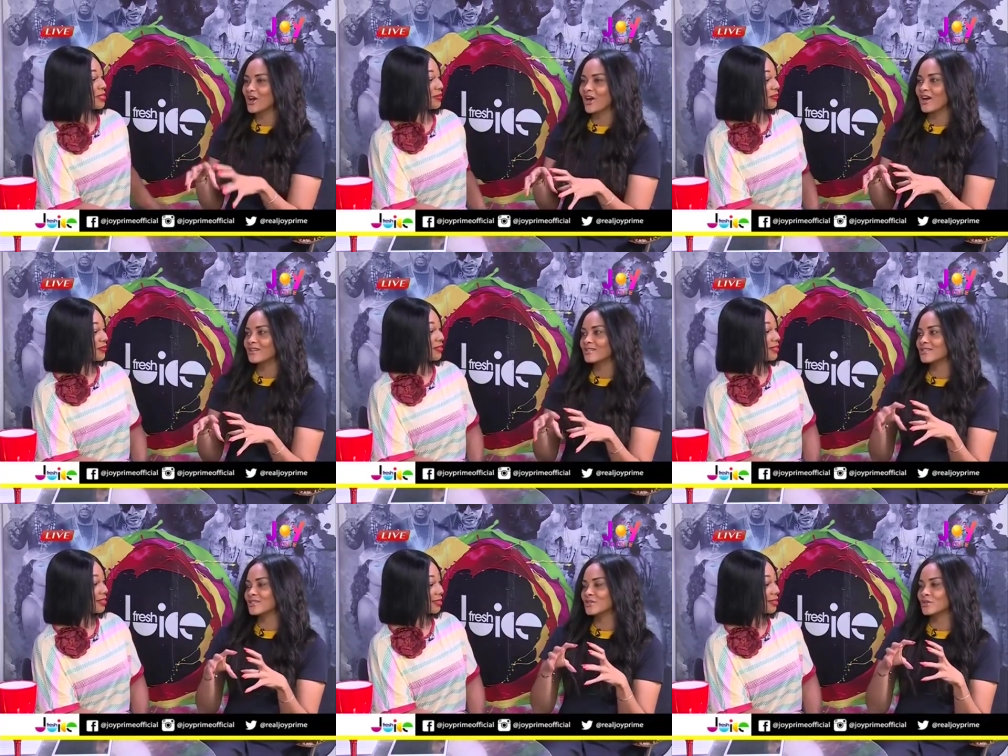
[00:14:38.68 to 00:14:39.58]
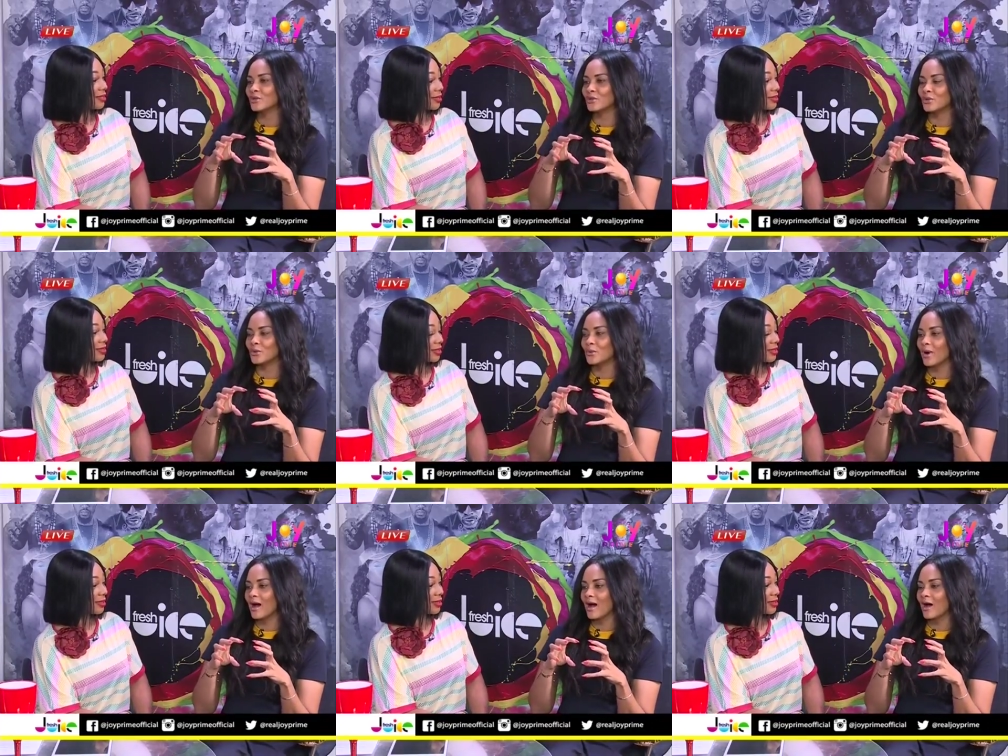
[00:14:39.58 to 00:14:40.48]
girls to,
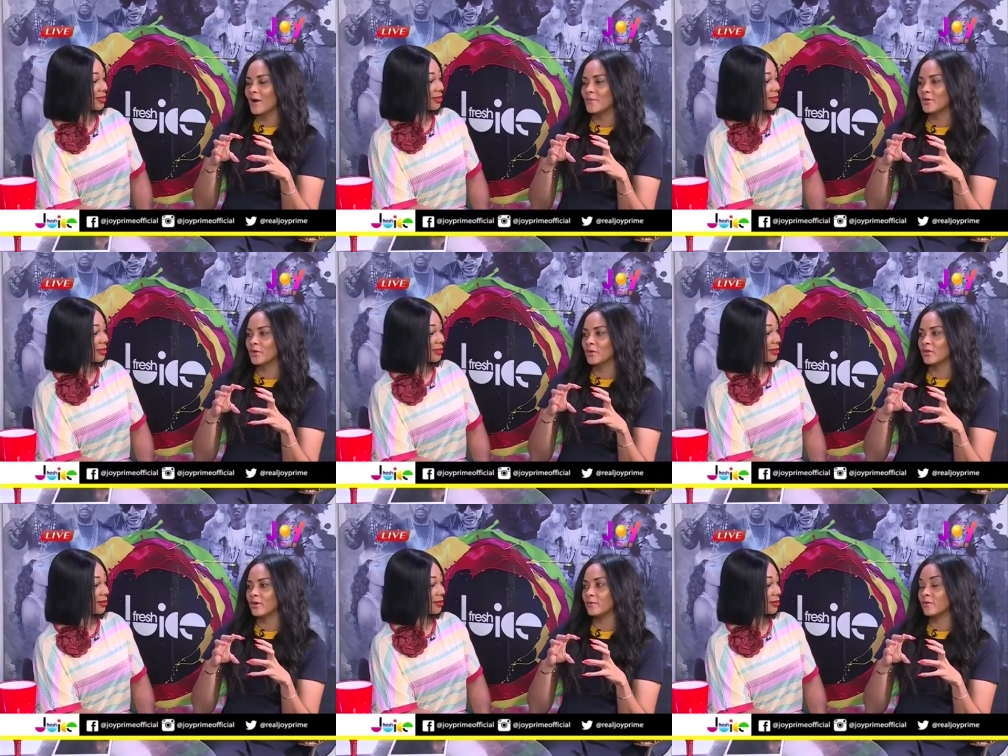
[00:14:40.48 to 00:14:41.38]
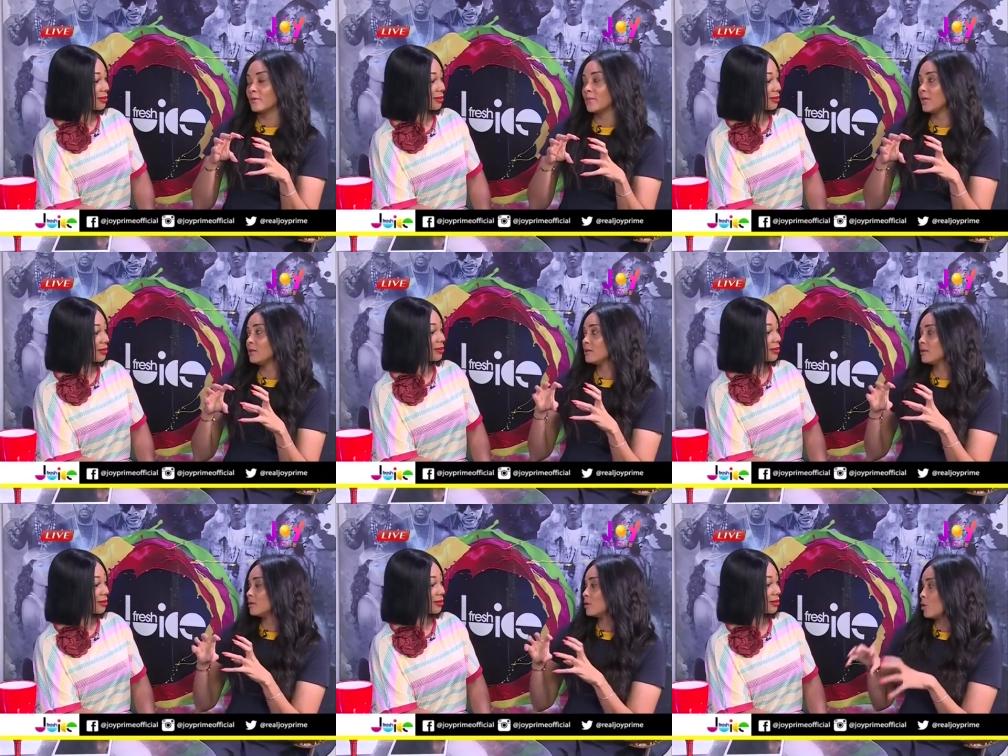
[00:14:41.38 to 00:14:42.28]
um, you know, they're, they're being
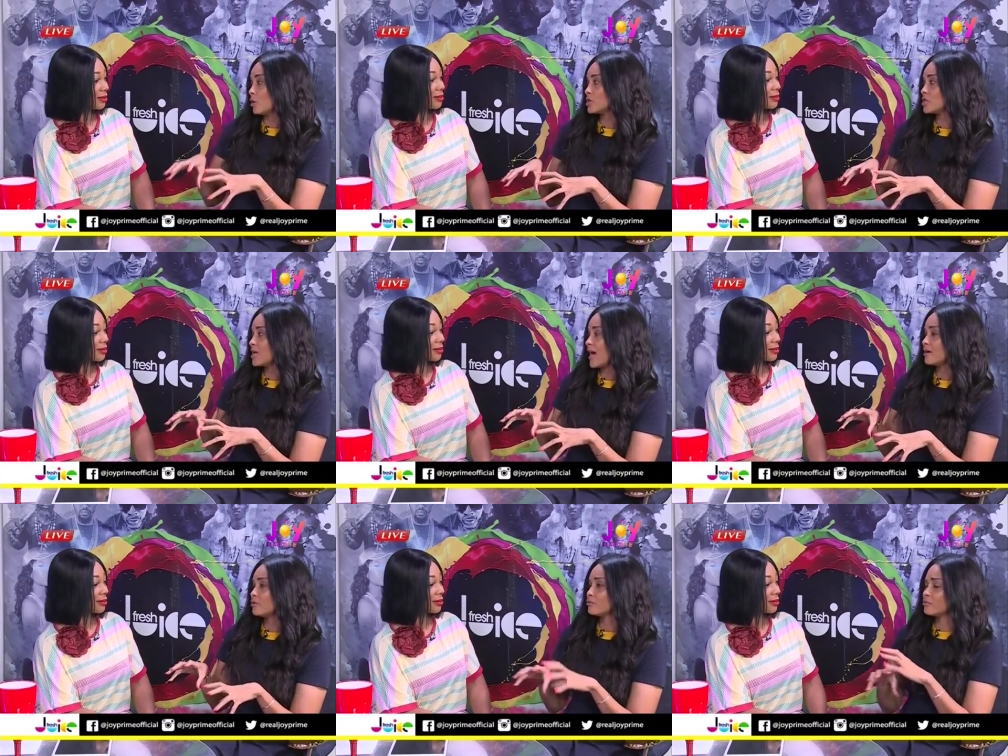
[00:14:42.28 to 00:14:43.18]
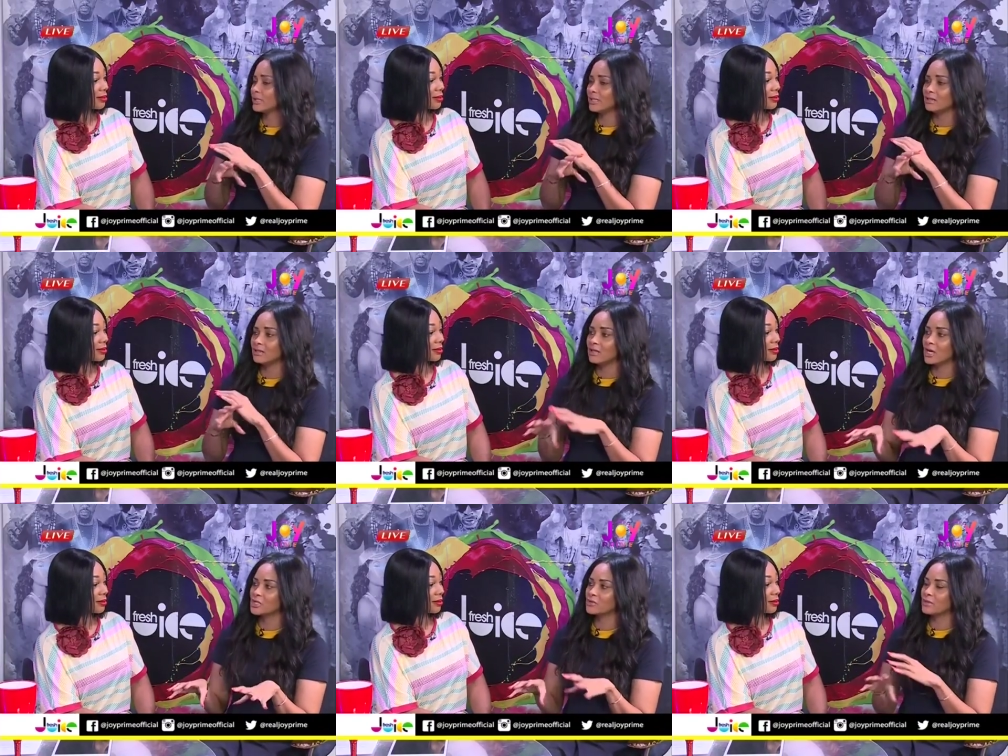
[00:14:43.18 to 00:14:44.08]
lodged at a really
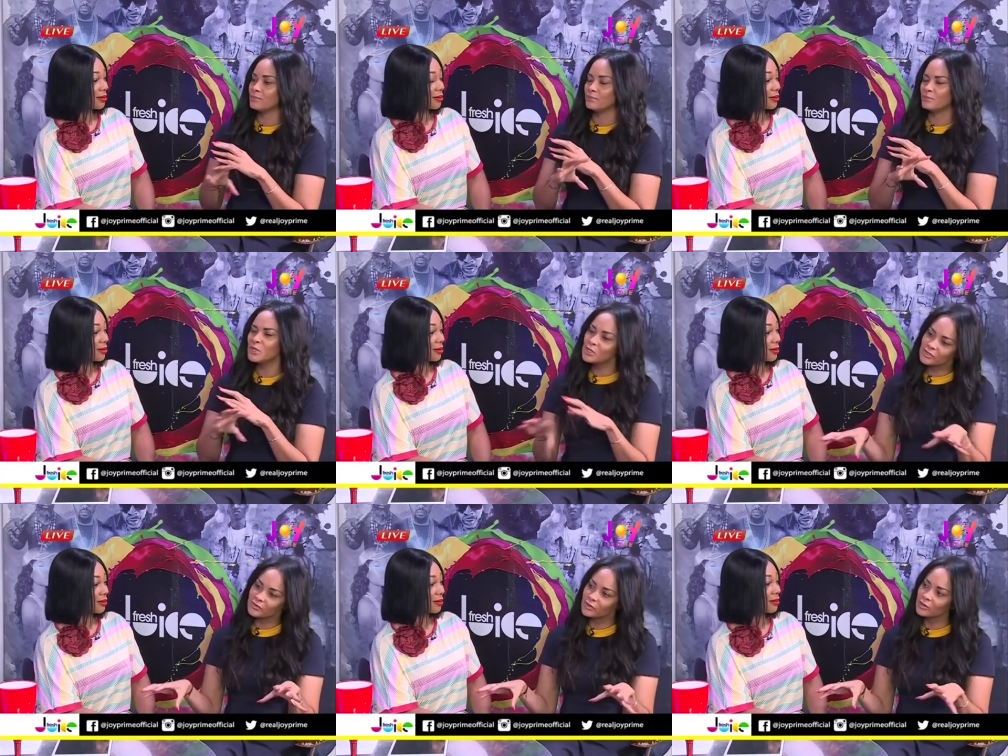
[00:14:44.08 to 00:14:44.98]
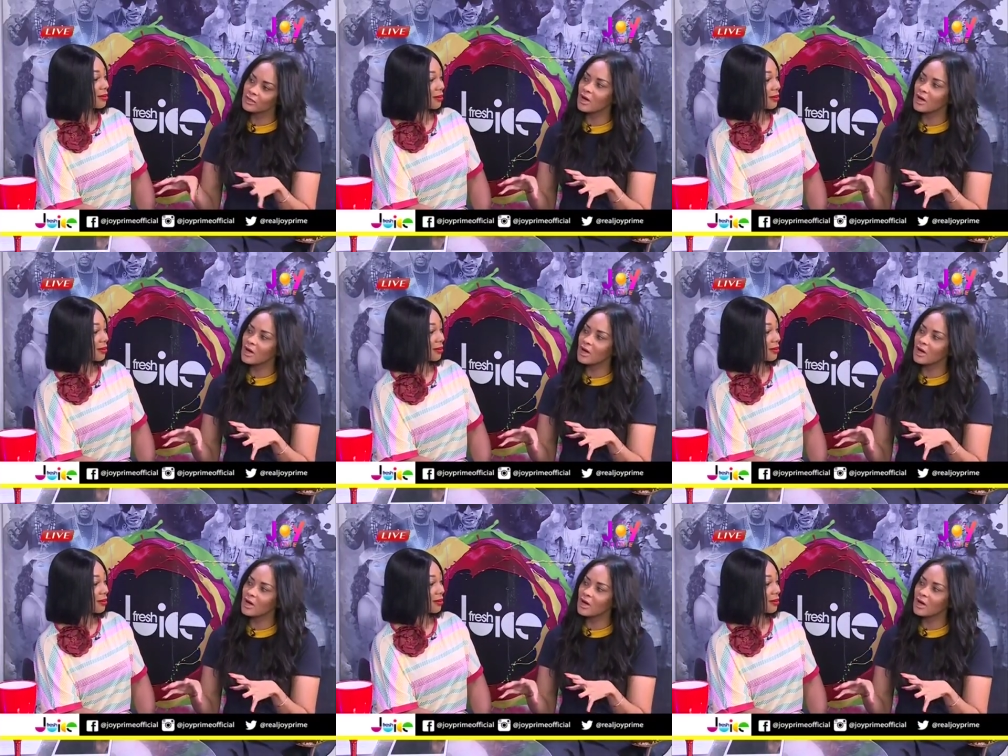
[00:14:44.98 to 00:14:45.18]
luxury, beautiful